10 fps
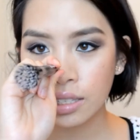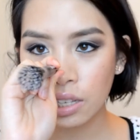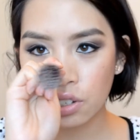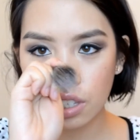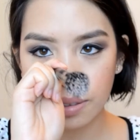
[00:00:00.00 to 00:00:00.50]

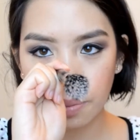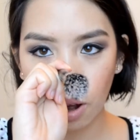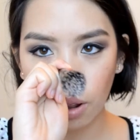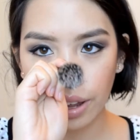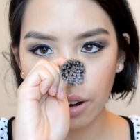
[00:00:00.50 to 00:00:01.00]
such a
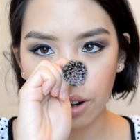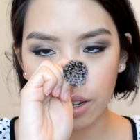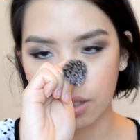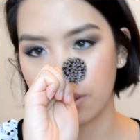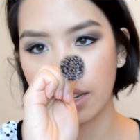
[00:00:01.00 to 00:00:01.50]
small area,
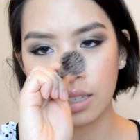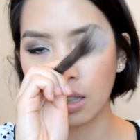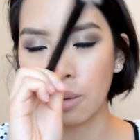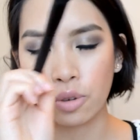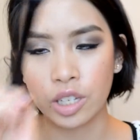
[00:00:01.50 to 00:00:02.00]
so it takes a
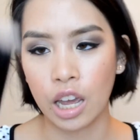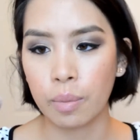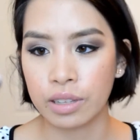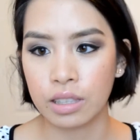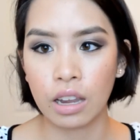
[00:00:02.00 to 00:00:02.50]
lot more time,
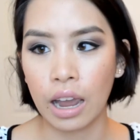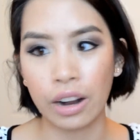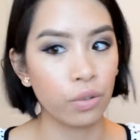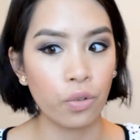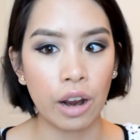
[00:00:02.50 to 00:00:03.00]
and I
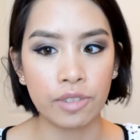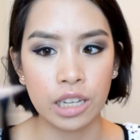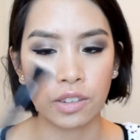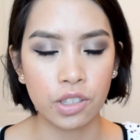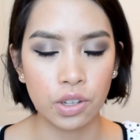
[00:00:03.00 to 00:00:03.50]
don't
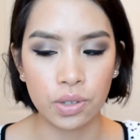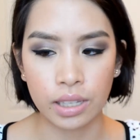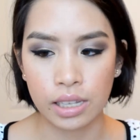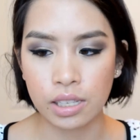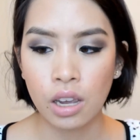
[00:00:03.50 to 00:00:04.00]
gravitate to using
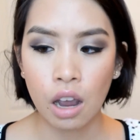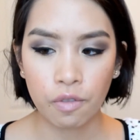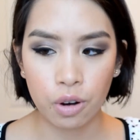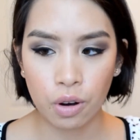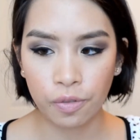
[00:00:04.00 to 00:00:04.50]
this
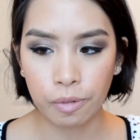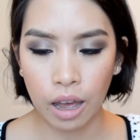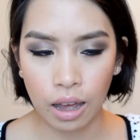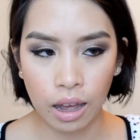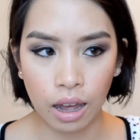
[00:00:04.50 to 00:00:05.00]
for
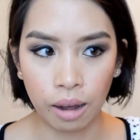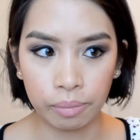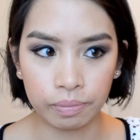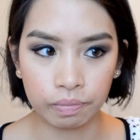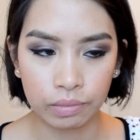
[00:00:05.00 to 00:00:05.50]

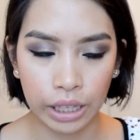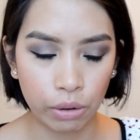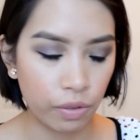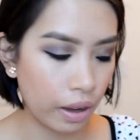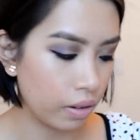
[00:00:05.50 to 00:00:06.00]

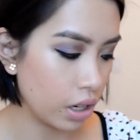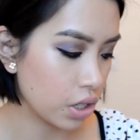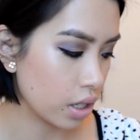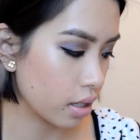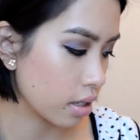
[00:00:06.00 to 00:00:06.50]
liquid
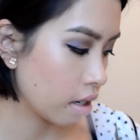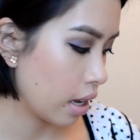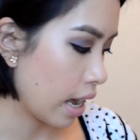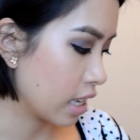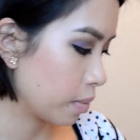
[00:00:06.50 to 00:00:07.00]
foundations
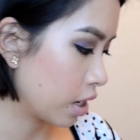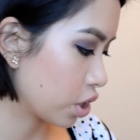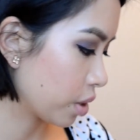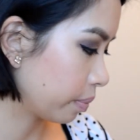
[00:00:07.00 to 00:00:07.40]
as much.